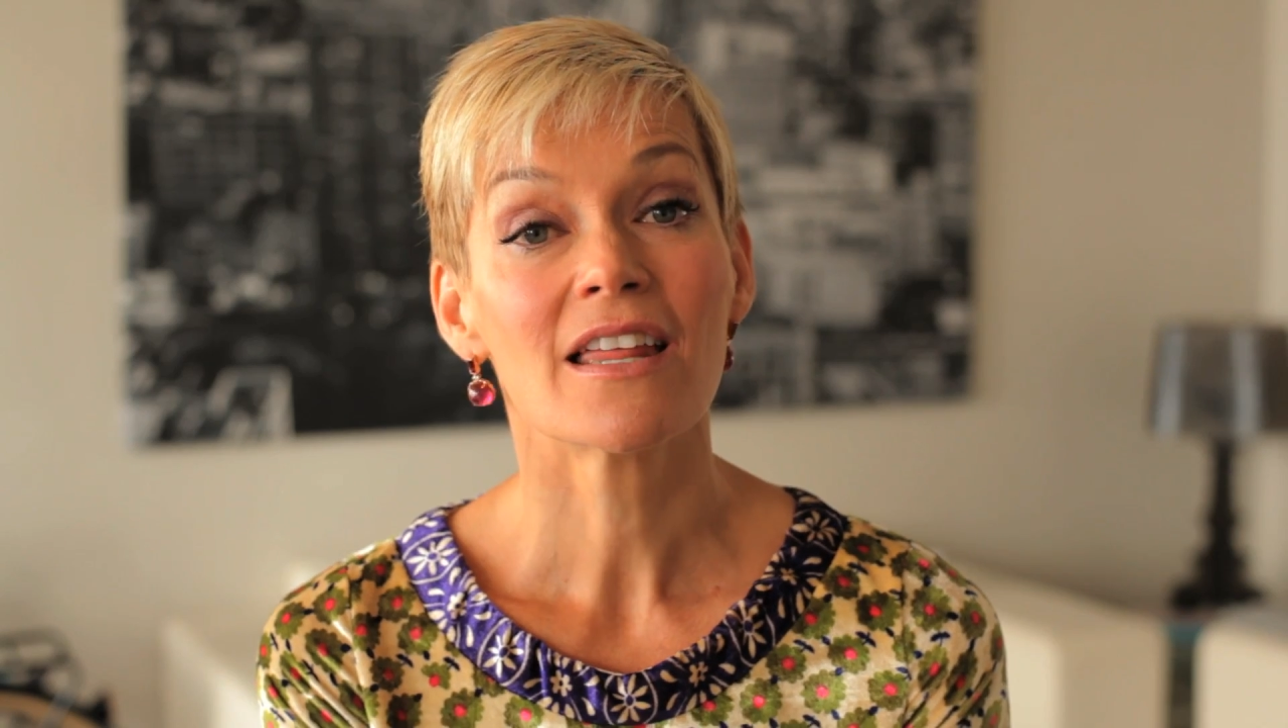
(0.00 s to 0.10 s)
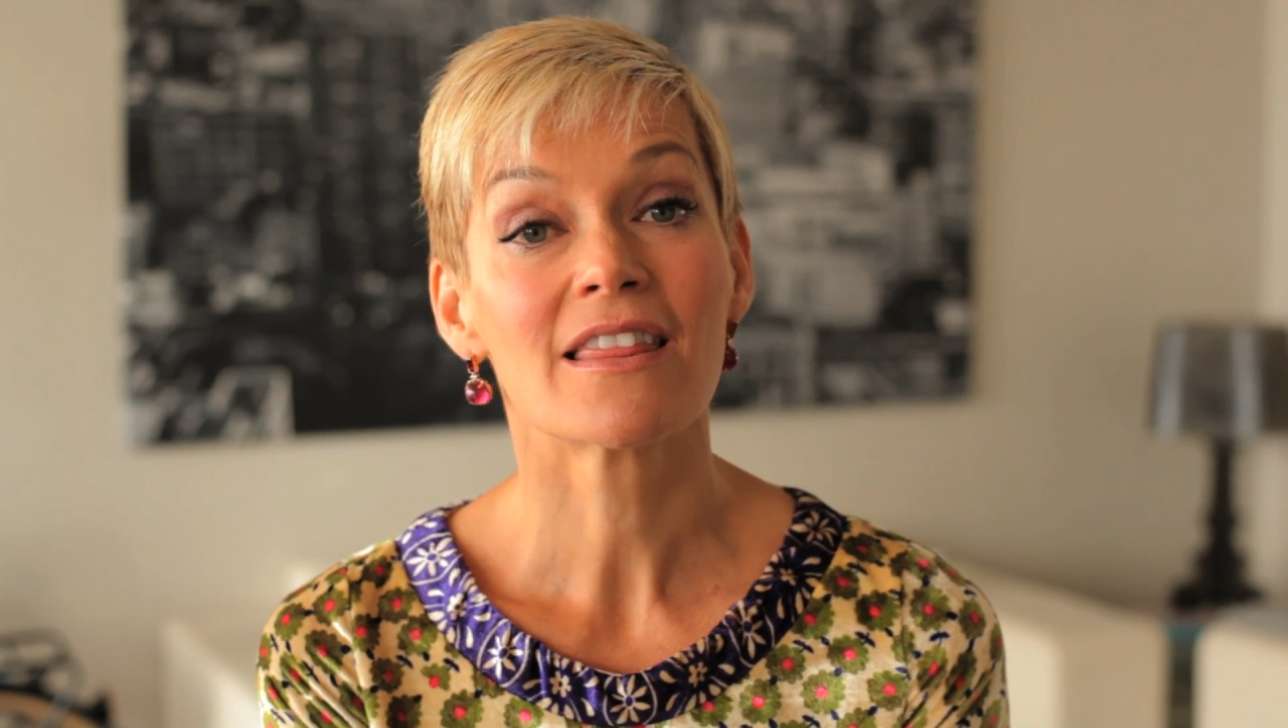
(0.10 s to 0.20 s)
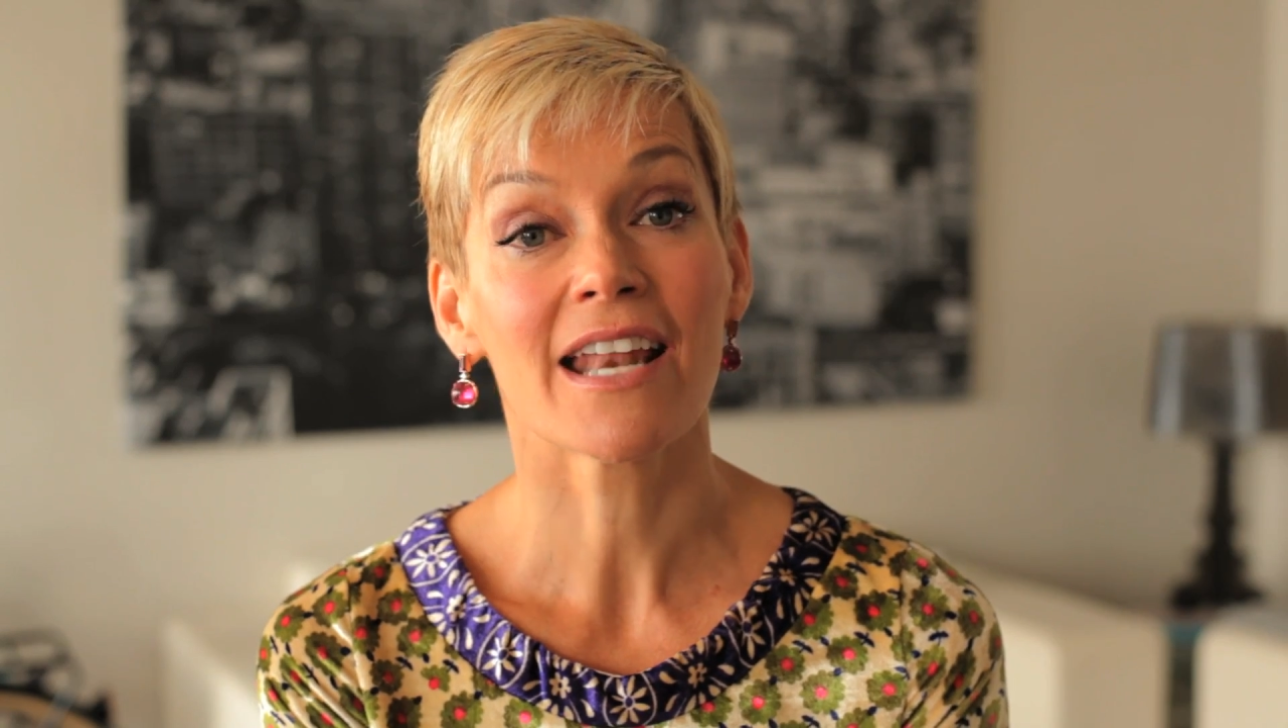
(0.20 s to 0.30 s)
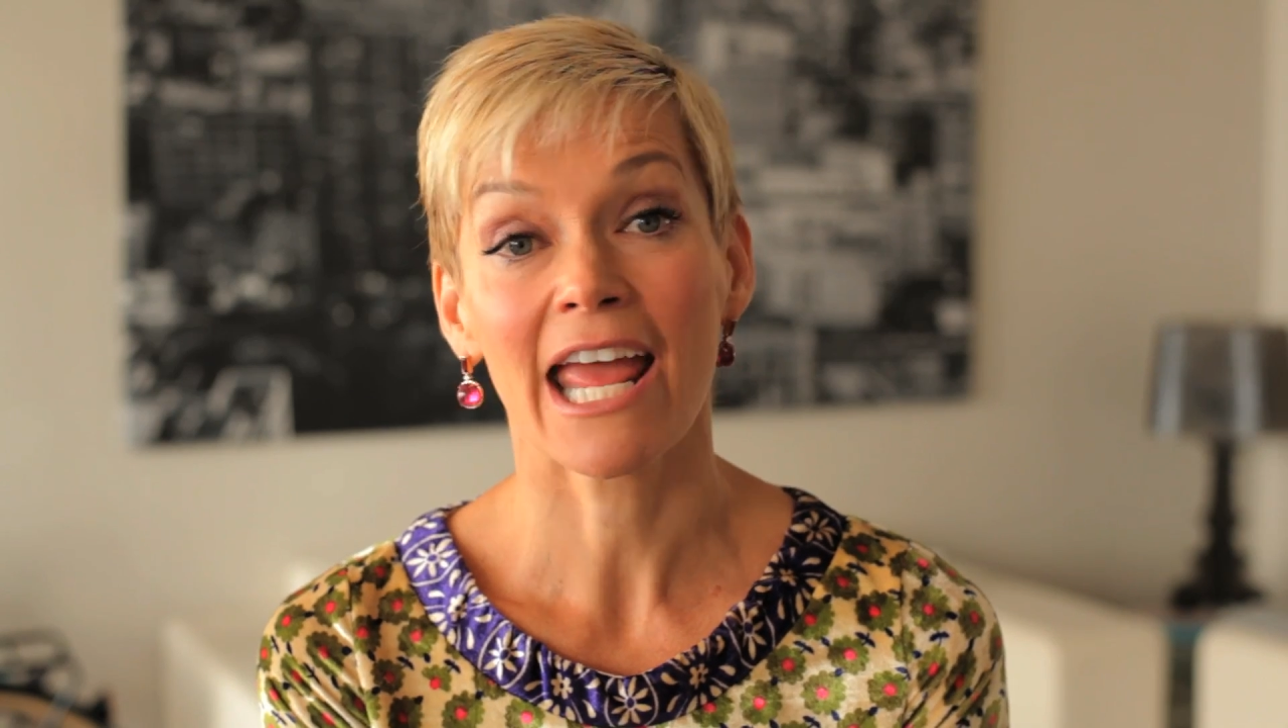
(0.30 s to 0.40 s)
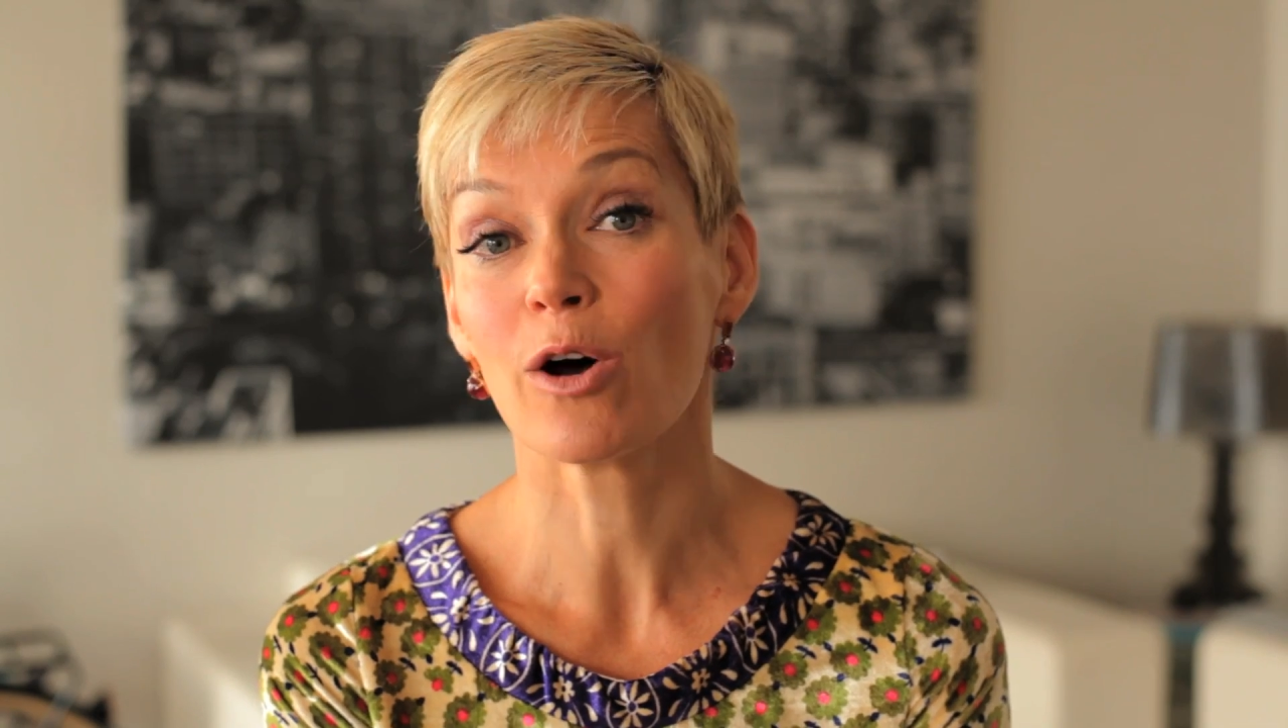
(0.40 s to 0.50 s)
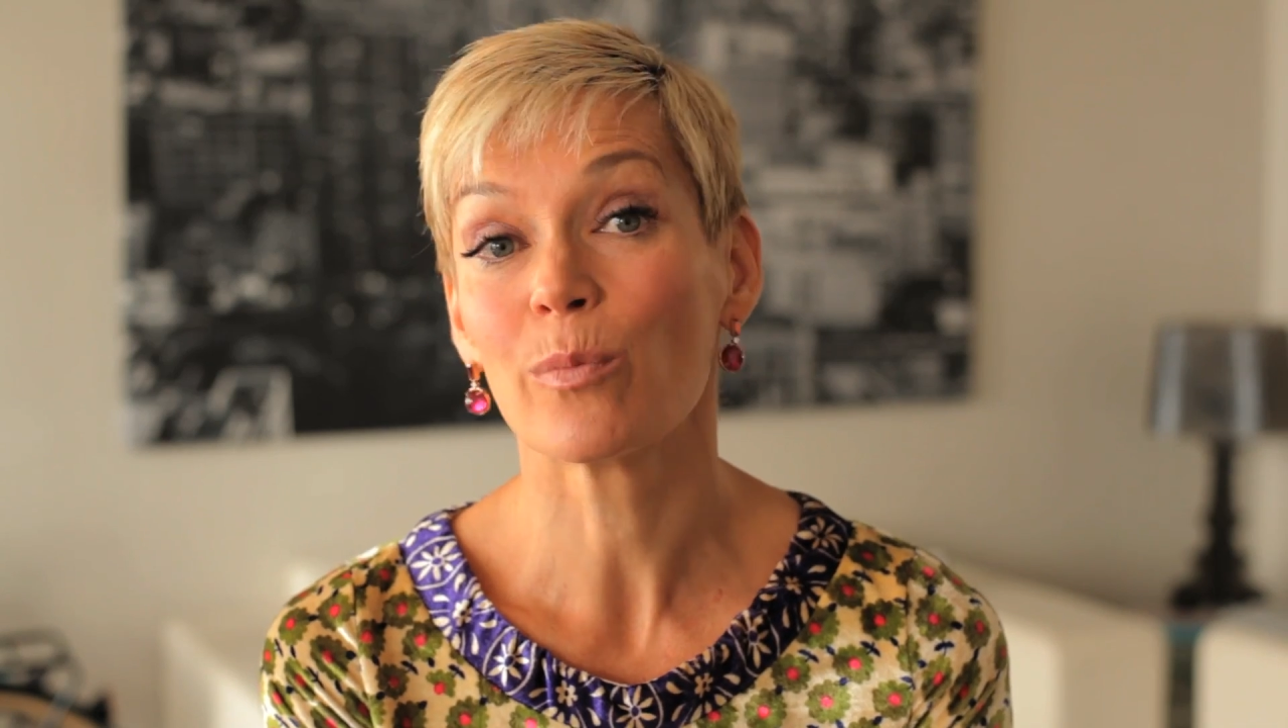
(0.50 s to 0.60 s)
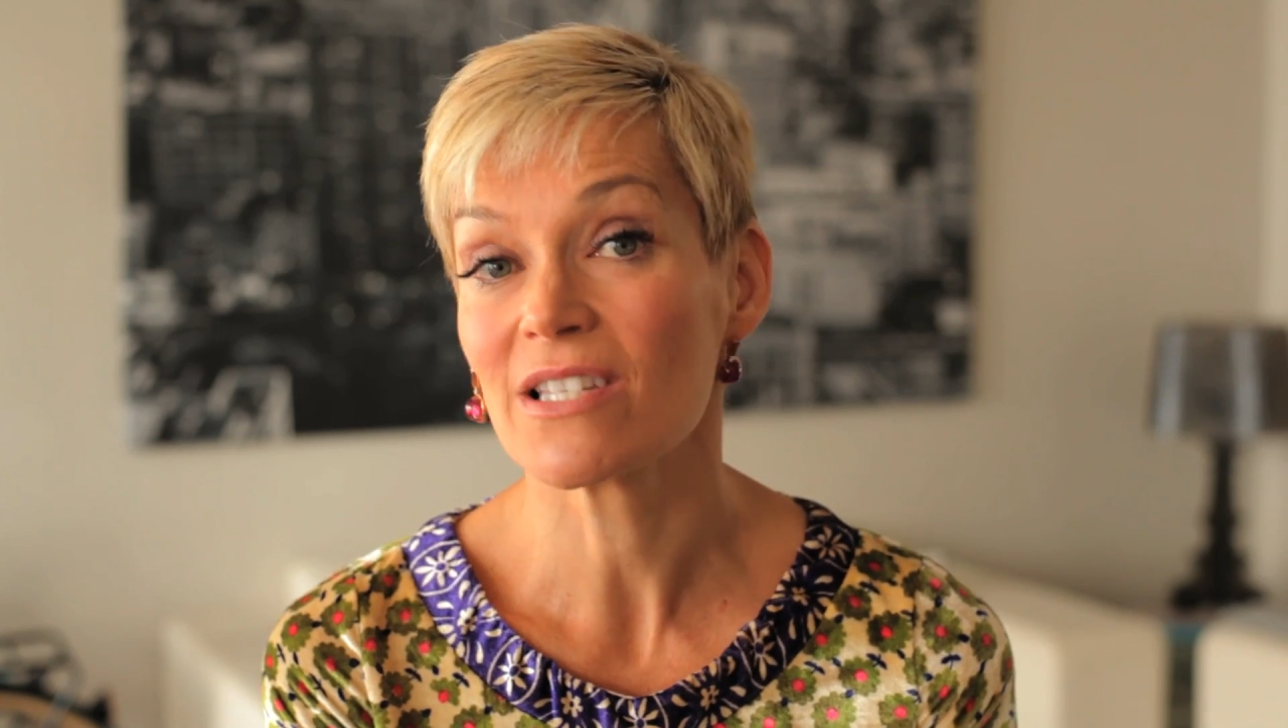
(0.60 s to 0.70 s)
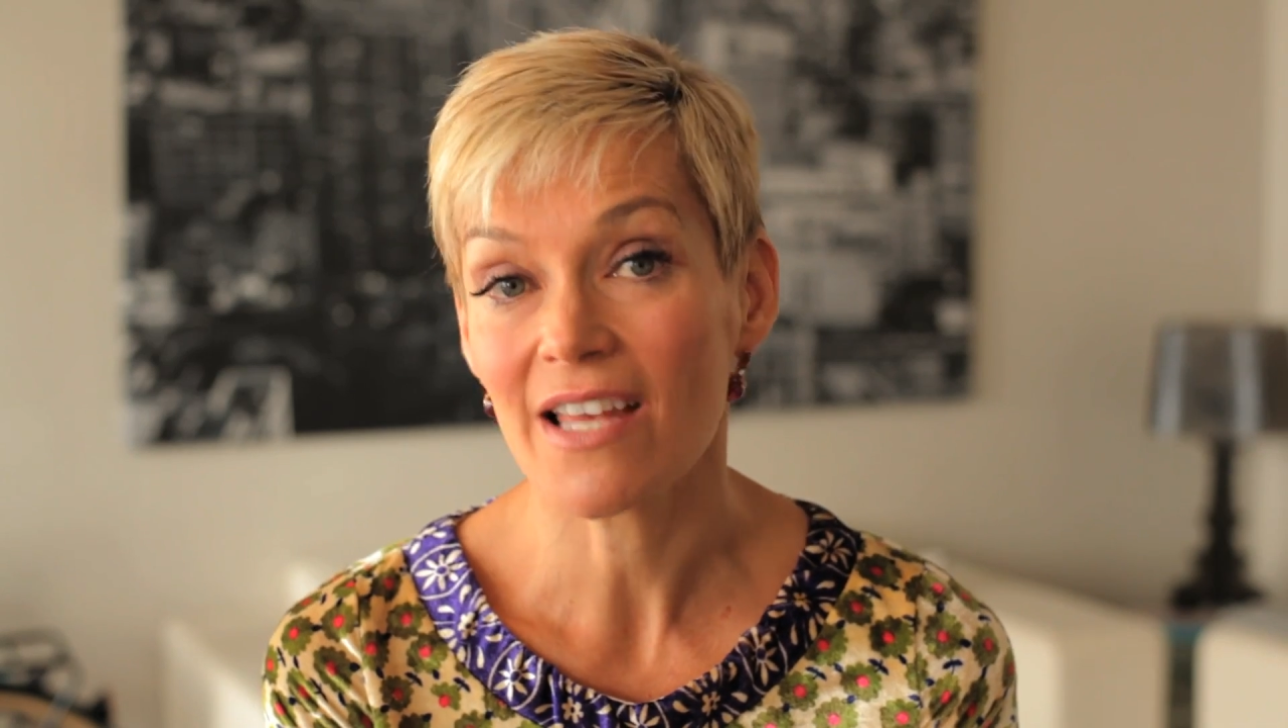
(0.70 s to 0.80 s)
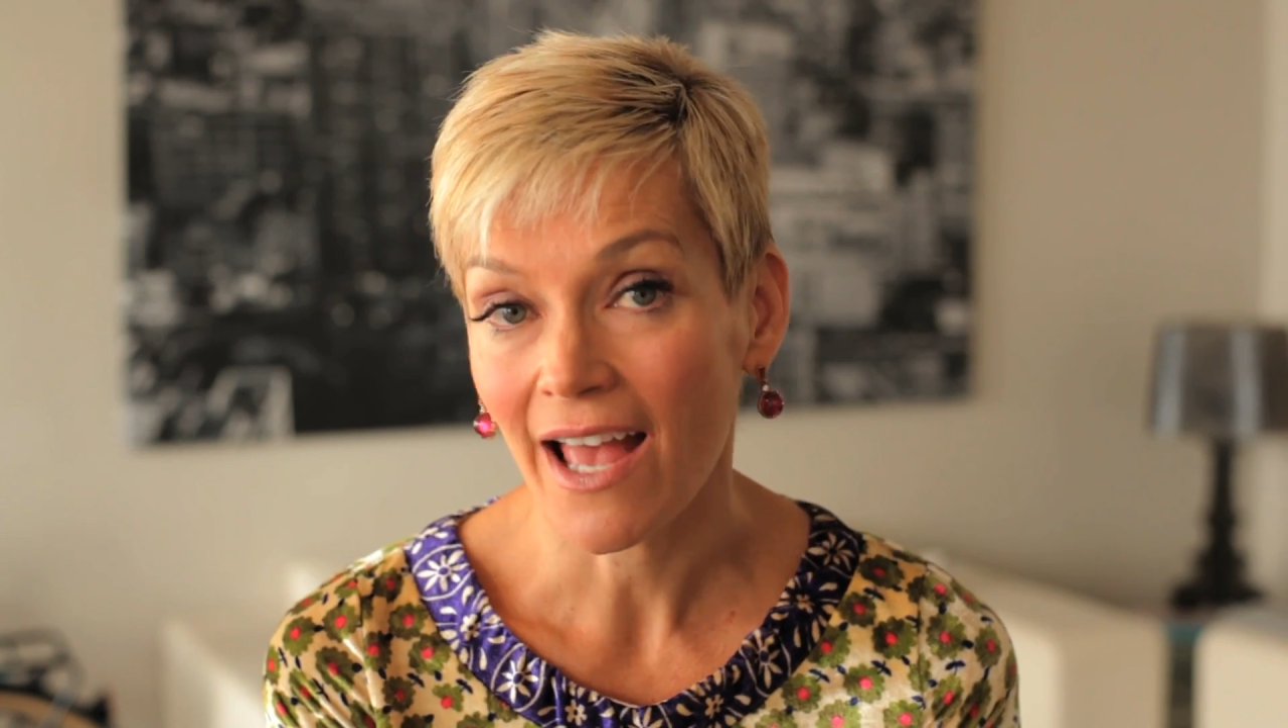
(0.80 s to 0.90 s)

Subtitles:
that help is